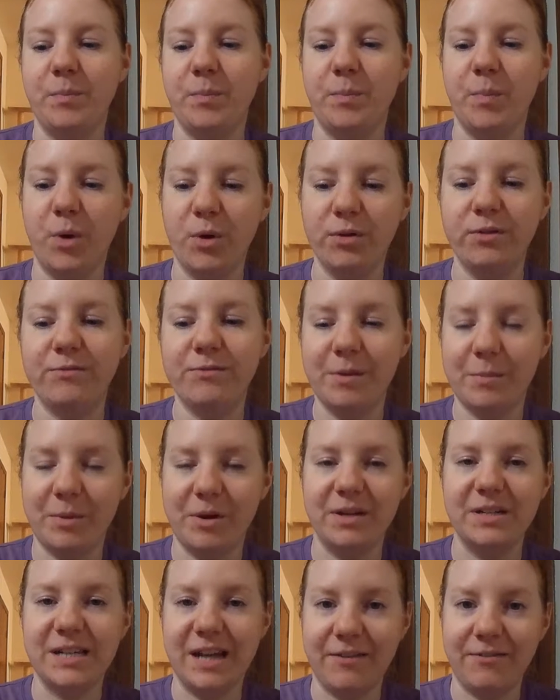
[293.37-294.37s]
Both of them
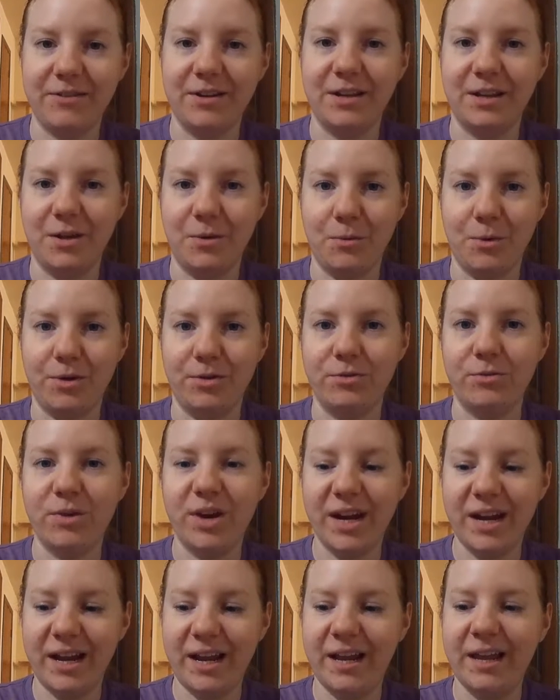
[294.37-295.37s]
are definitely worth
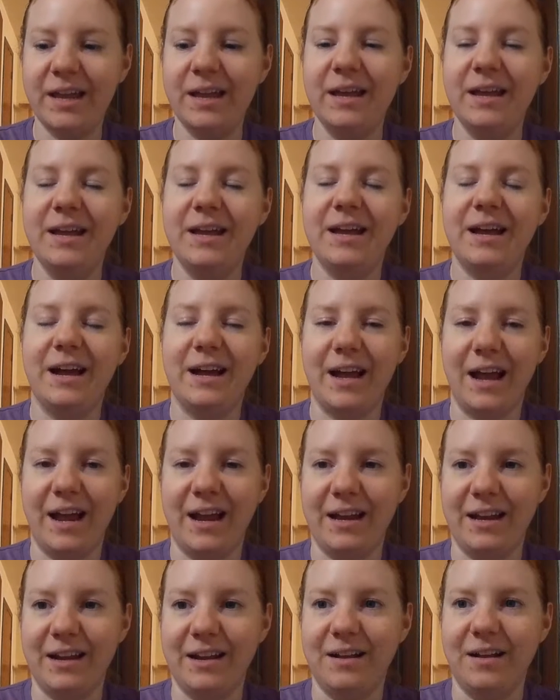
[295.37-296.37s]
reading.
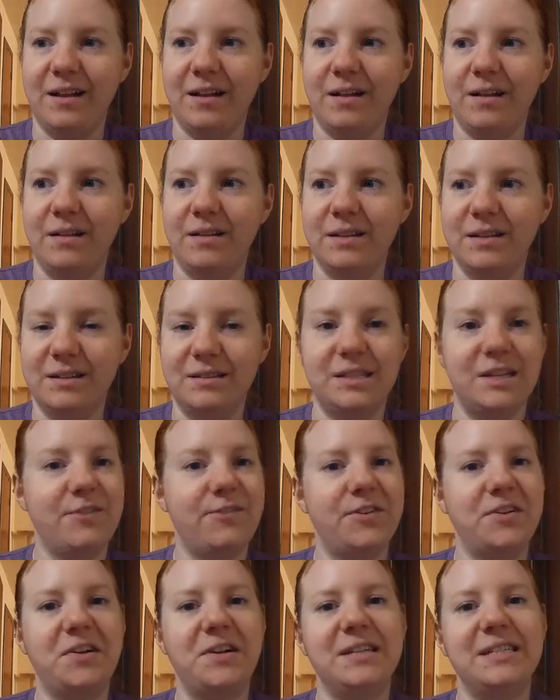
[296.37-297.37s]
Again, a little
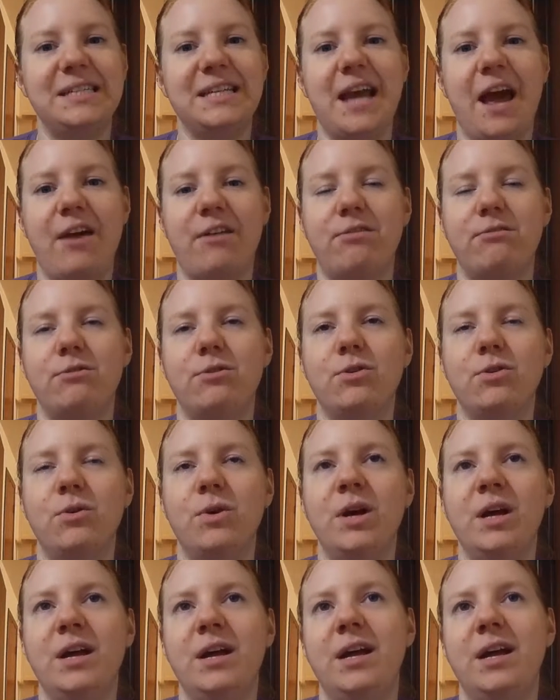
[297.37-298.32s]
difficult to get through.